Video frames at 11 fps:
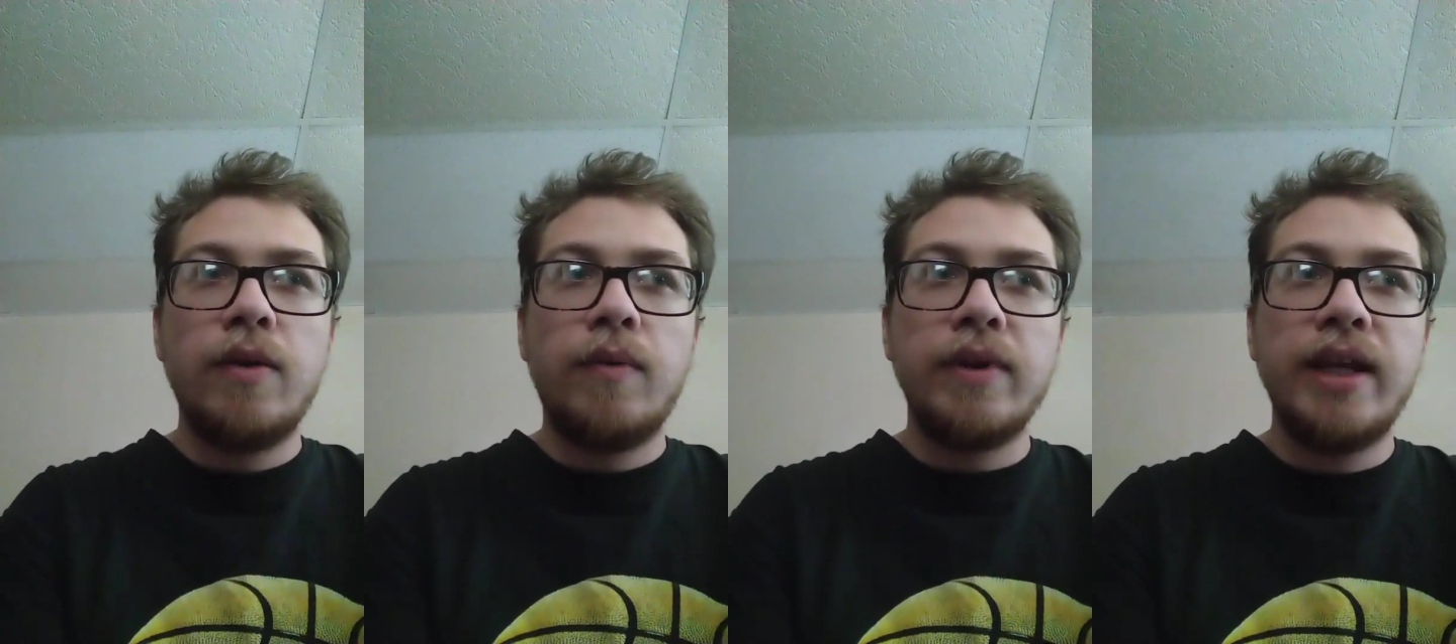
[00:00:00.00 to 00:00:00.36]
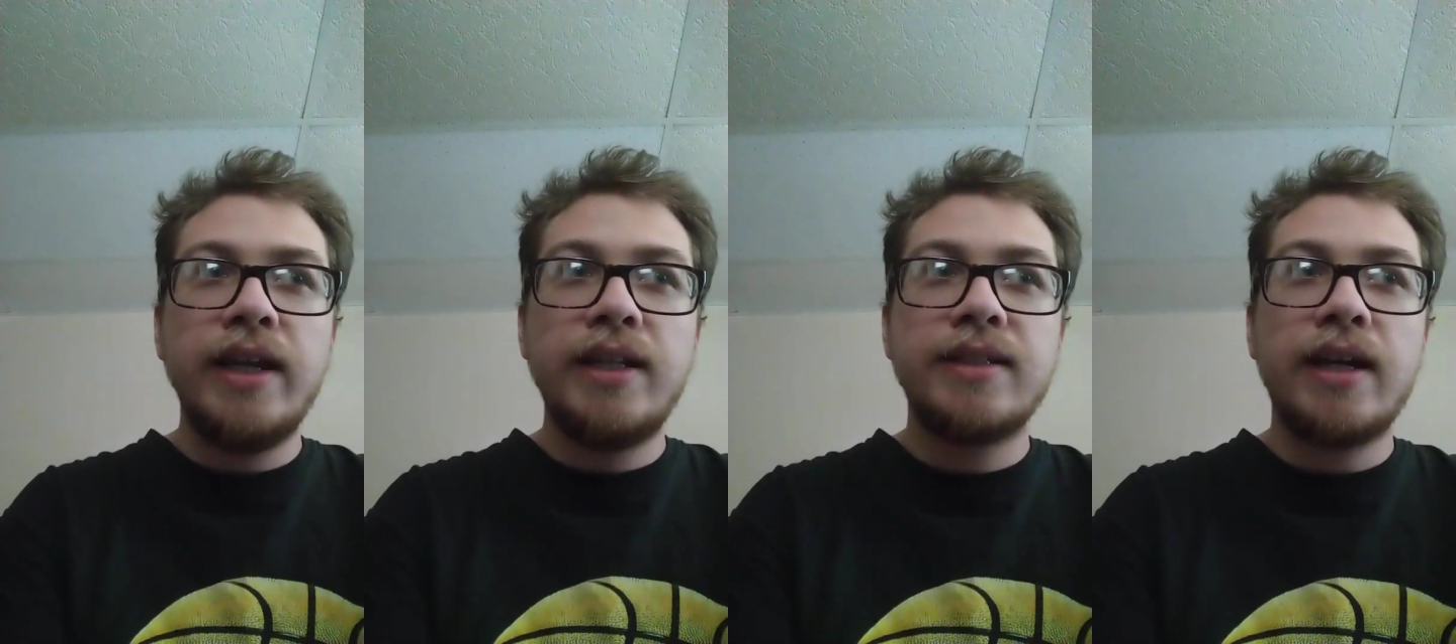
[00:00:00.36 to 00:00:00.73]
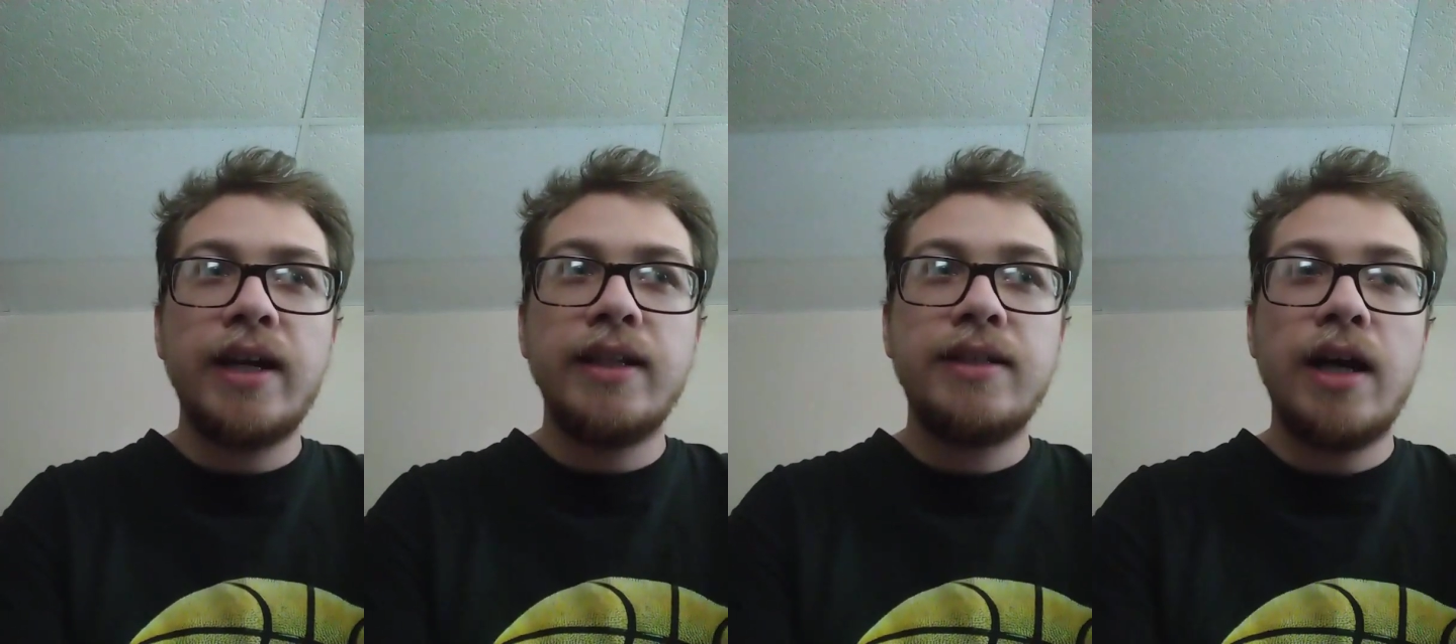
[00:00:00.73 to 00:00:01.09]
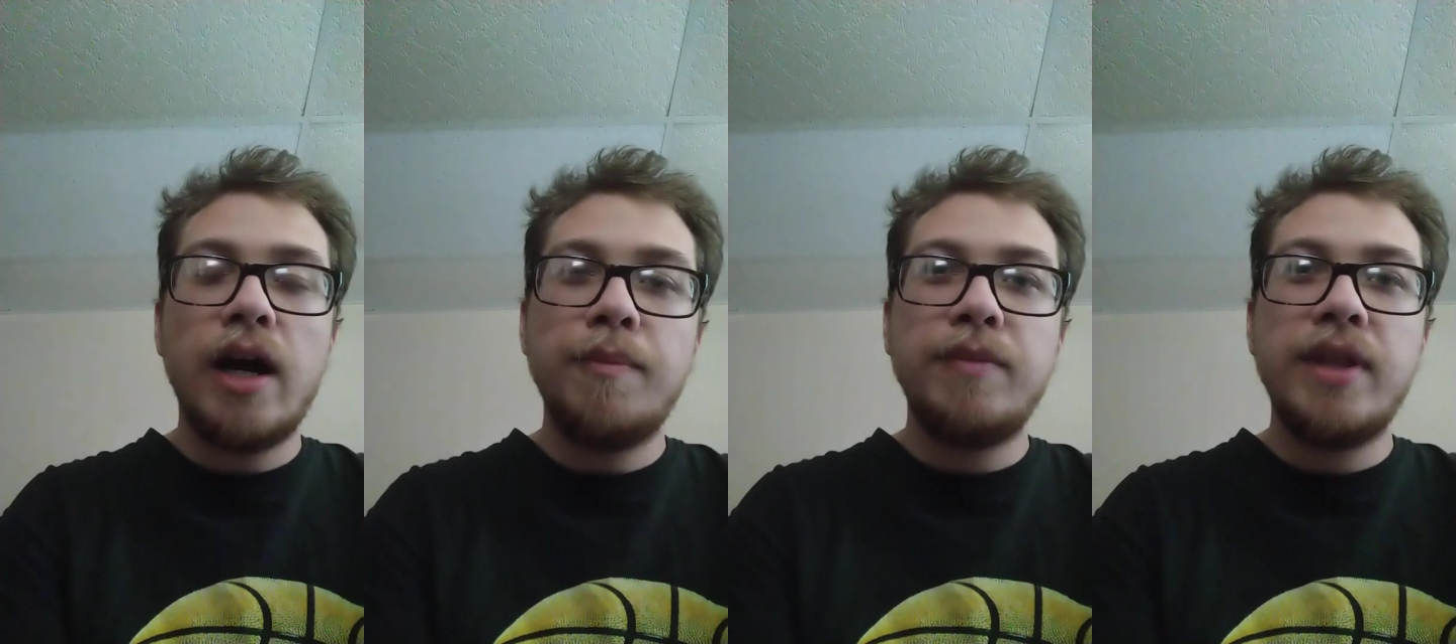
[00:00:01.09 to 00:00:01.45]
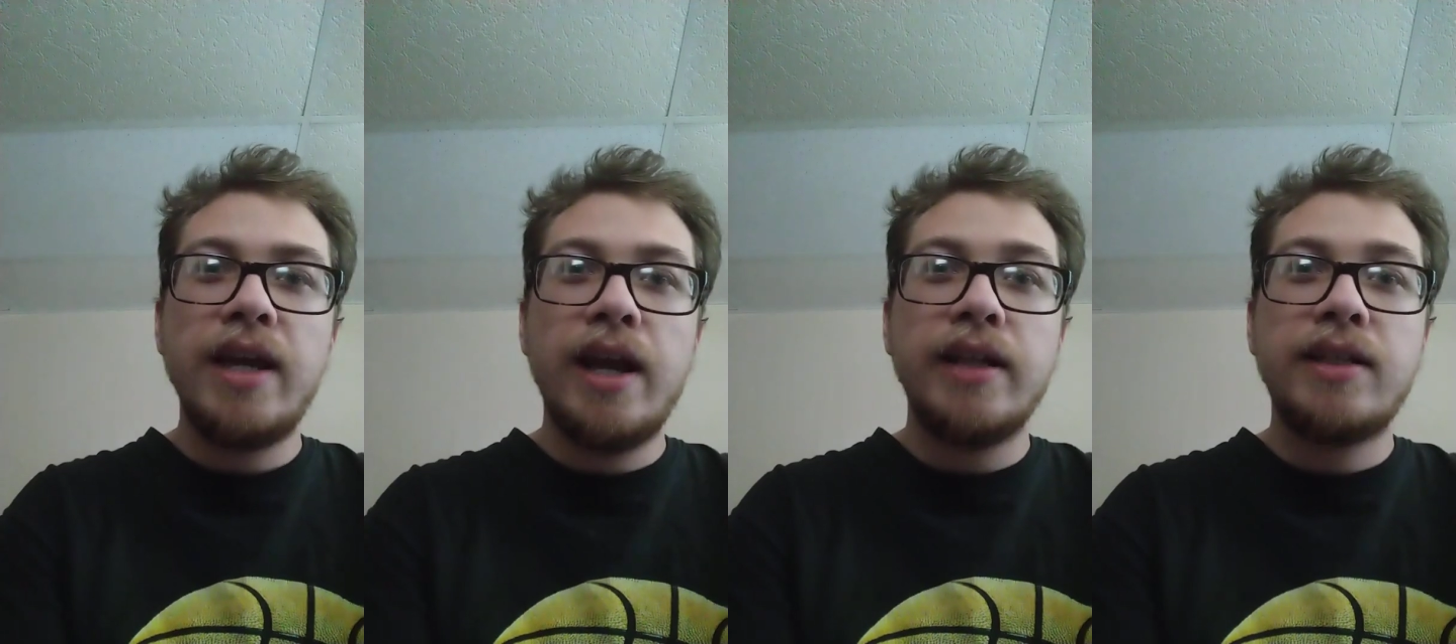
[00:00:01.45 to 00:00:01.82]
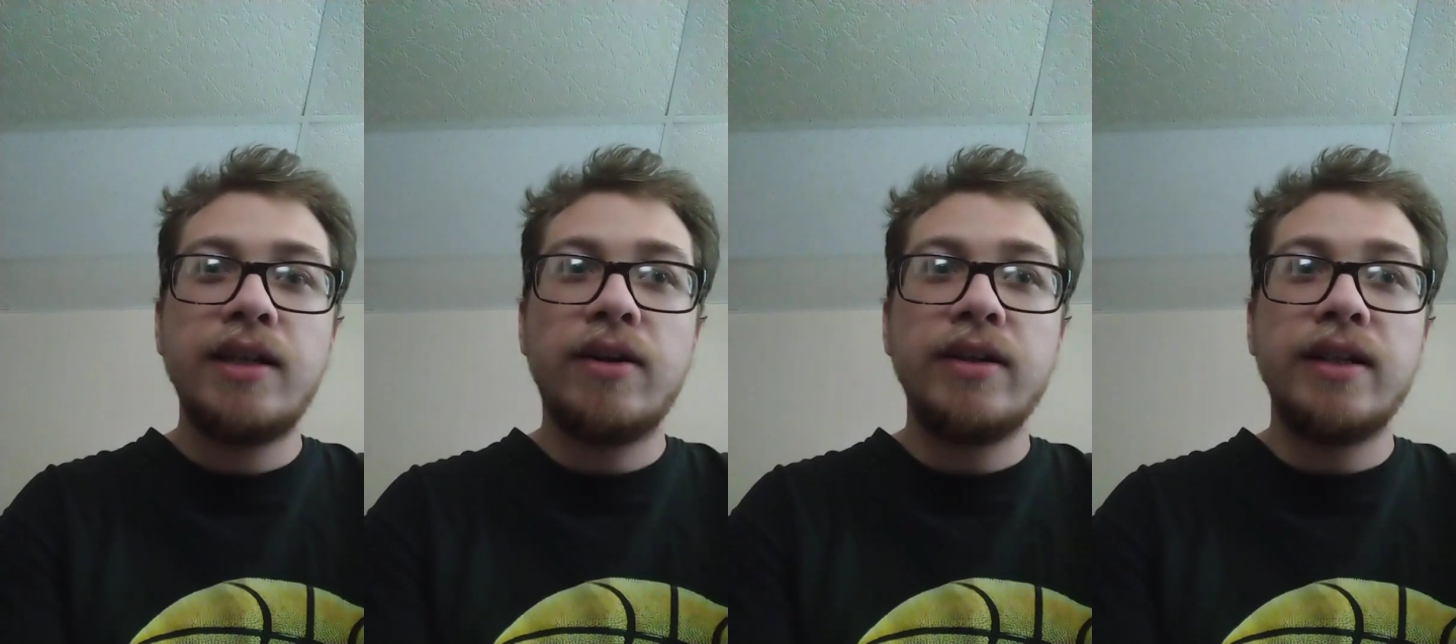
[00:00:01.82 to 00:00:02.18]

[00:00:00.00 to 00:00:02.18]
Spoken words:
when they decided to up the ante on